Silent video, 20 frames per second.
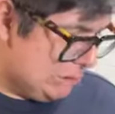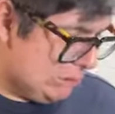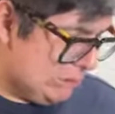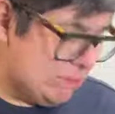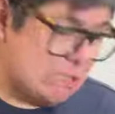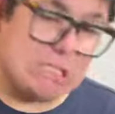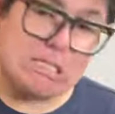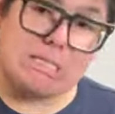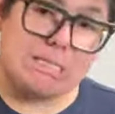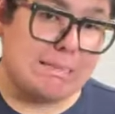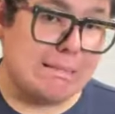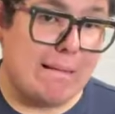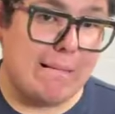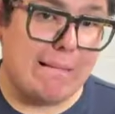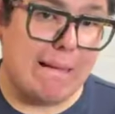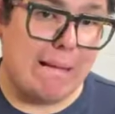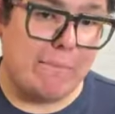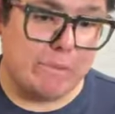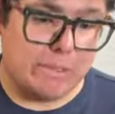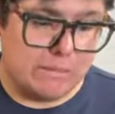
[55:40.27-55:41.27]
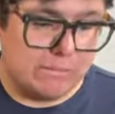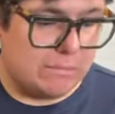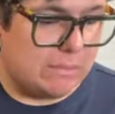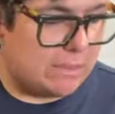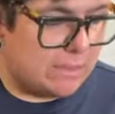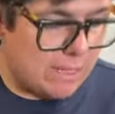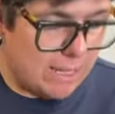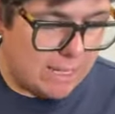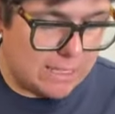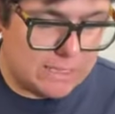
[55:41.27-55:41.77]
So it just did not
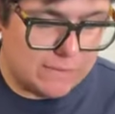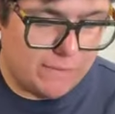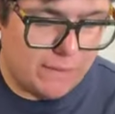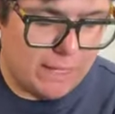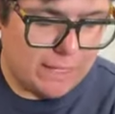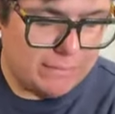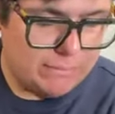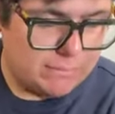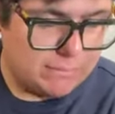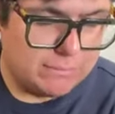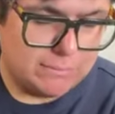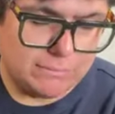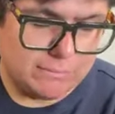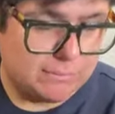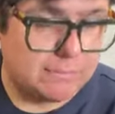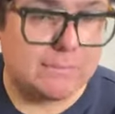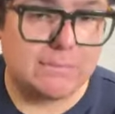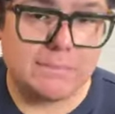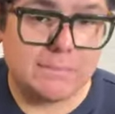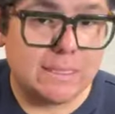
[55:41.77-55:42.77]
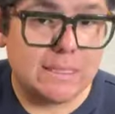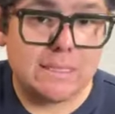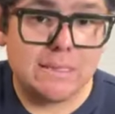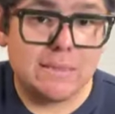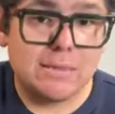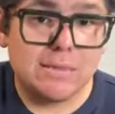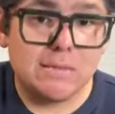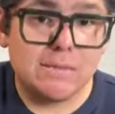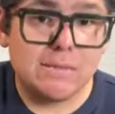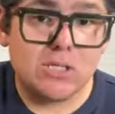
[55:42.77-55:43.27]
happen. It's fine.
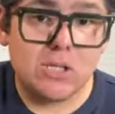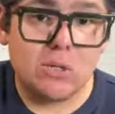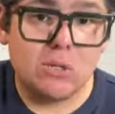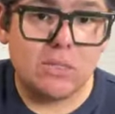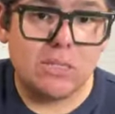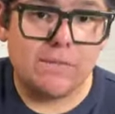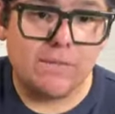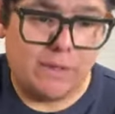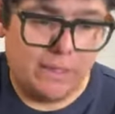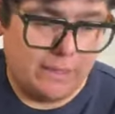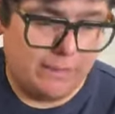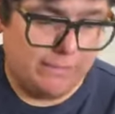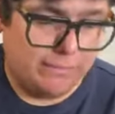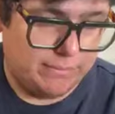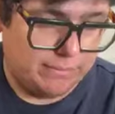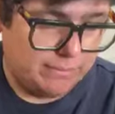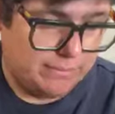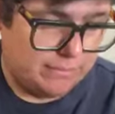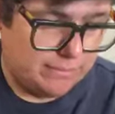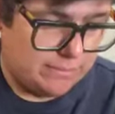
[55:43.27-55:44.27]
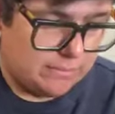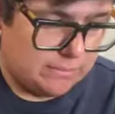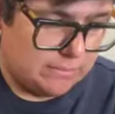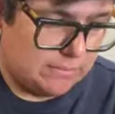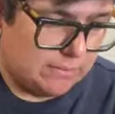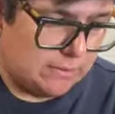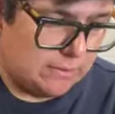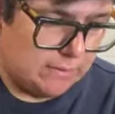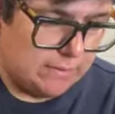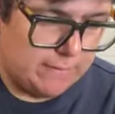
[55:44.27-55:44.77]
Totally fine.
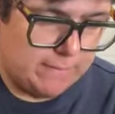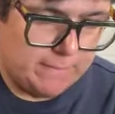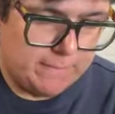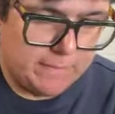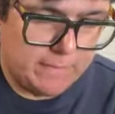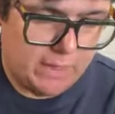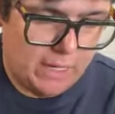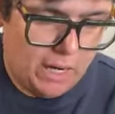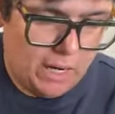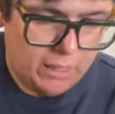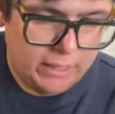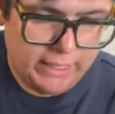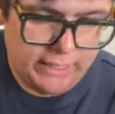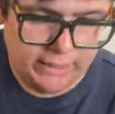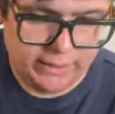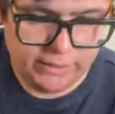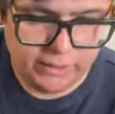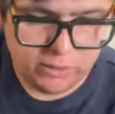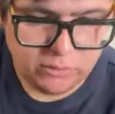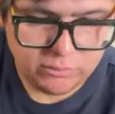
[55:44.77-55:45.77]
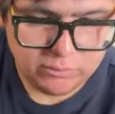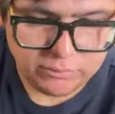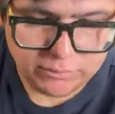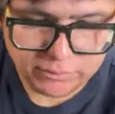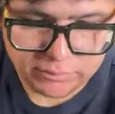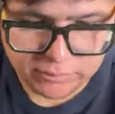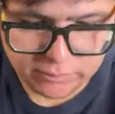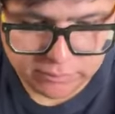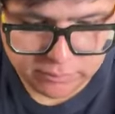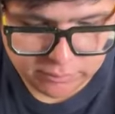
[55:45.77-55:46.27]
I'll get it though.